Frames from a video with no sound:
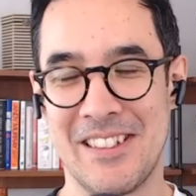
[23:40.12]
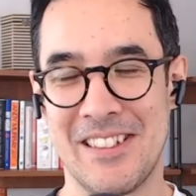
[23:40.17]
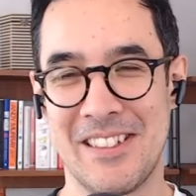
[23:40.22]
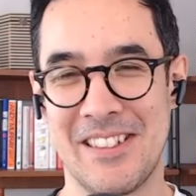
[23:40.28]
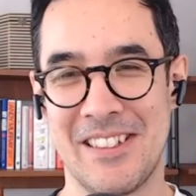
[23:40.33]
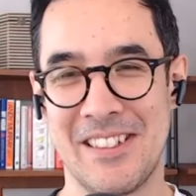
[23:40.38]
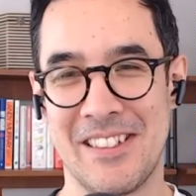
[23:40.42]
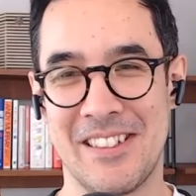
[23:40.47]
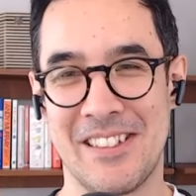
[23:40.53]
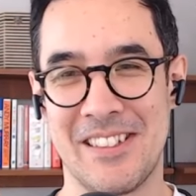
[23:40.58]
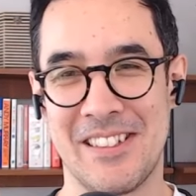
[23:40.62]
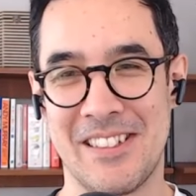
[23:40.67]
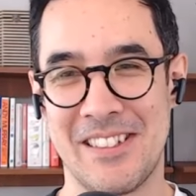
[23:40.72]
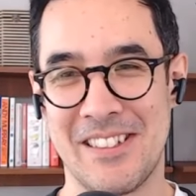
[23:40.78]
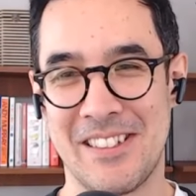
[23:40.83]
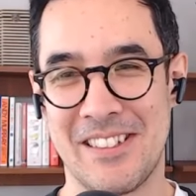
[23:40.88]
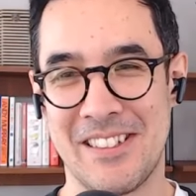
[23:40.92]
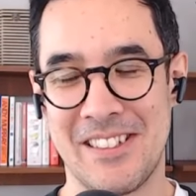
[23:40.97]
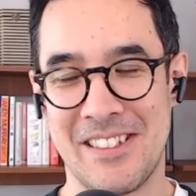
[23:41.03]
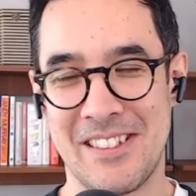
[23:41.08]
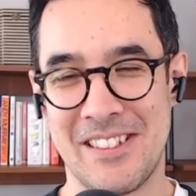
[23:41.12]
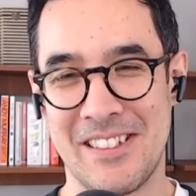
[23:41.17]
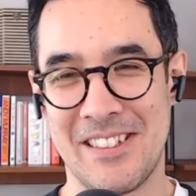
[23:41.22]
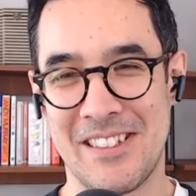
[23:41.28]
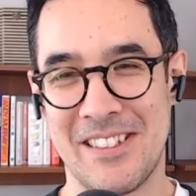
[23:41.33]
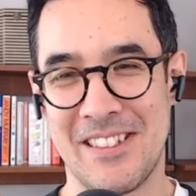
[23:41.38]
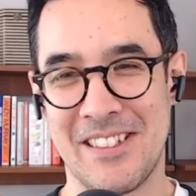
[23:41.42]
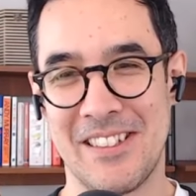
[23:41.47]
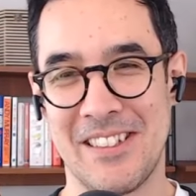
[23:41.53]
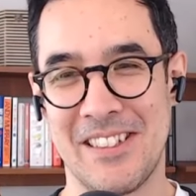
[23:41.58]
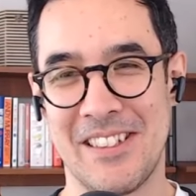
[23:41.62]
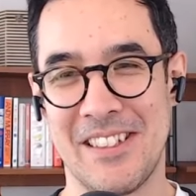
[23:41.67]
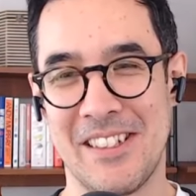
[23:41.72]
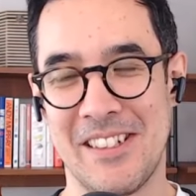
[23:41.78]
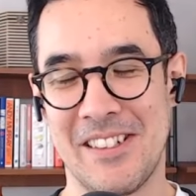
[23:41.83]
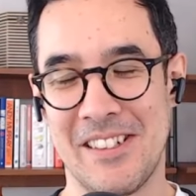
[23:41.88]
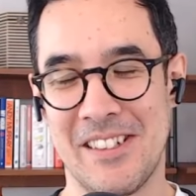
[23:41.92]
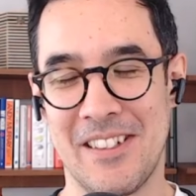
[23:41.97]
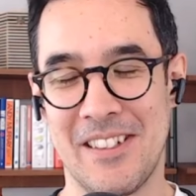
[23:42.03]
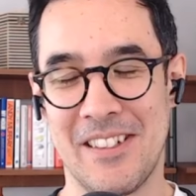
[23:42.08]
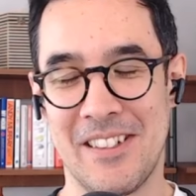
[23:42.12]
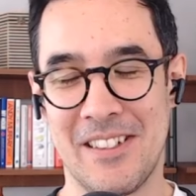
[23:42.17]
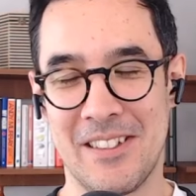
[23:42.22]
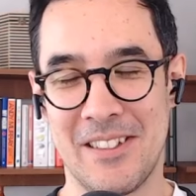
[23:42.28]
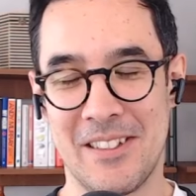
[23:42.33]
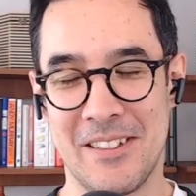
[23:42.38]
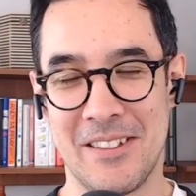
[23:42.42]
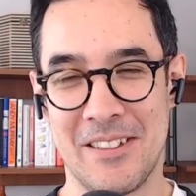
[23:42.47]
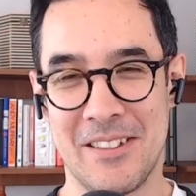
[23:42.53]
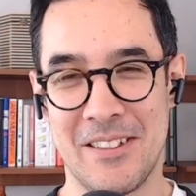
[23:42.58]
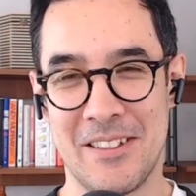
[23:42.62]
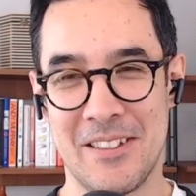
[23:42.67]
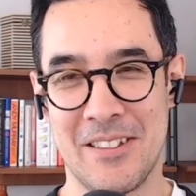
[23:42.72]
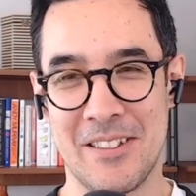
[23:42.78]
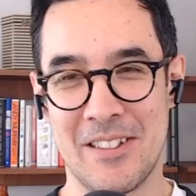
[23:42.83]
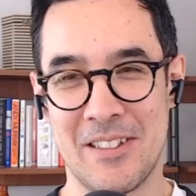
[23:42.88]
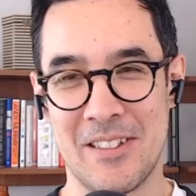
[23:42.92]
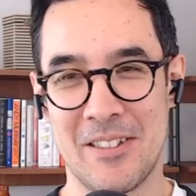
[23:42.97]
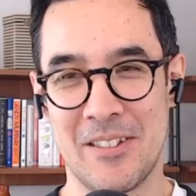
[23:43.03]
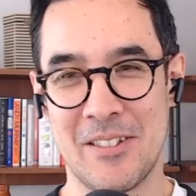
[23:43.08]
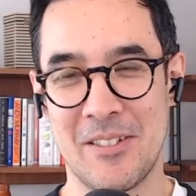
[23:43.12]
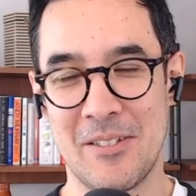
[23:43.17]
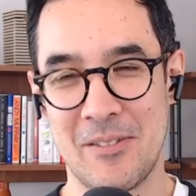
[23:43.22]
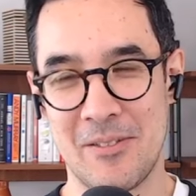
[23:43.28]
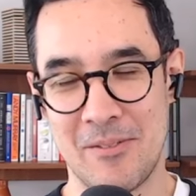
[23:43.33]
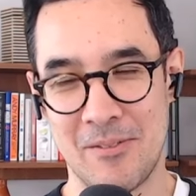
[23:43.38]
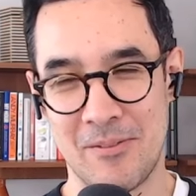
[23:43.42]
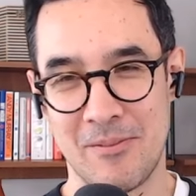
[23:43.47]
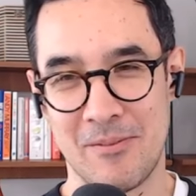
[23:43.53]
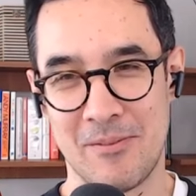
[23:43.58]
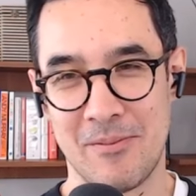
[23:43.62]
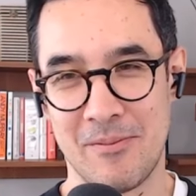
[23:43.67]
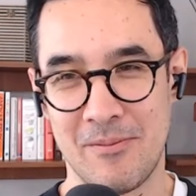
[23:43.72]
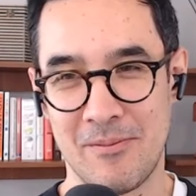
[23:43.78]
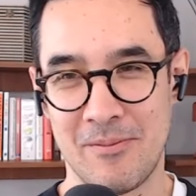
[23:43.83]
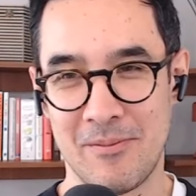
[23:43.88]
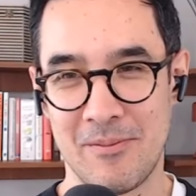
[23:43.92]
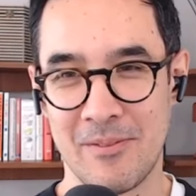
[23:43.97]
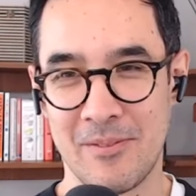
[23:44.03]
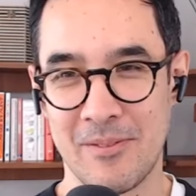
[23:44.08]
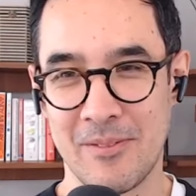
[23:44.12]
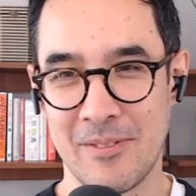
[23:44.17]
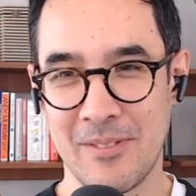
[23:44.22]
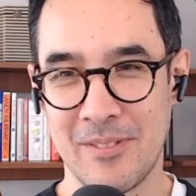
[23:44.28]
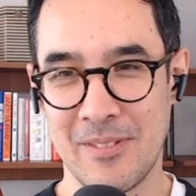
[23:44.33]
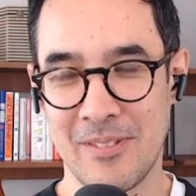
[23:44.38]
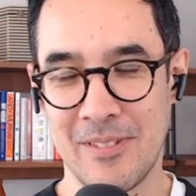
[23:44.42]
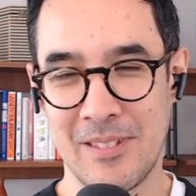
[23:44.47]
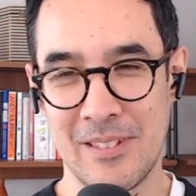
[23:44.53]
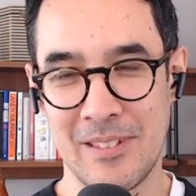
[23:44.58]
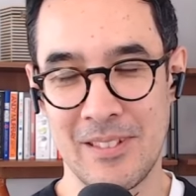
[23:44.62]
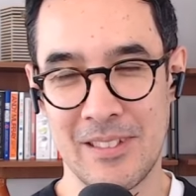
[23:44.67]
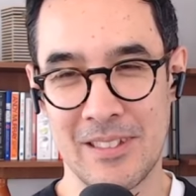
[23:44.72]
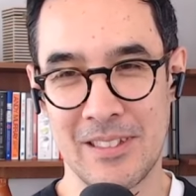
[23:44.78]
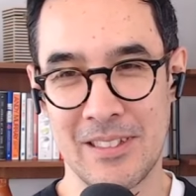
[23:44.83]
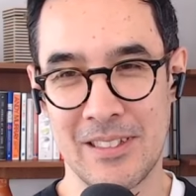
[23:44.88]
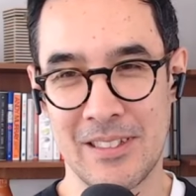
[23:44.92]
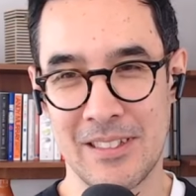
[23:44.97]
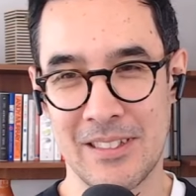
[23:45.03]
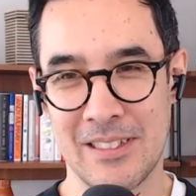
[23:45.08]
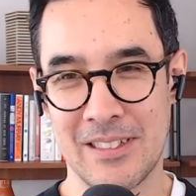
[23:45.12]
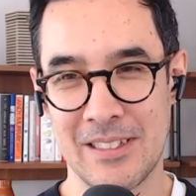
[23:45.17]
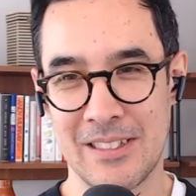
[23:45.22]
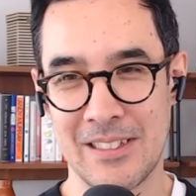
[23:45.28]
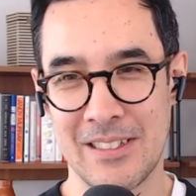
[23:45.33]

This person isn't speaking.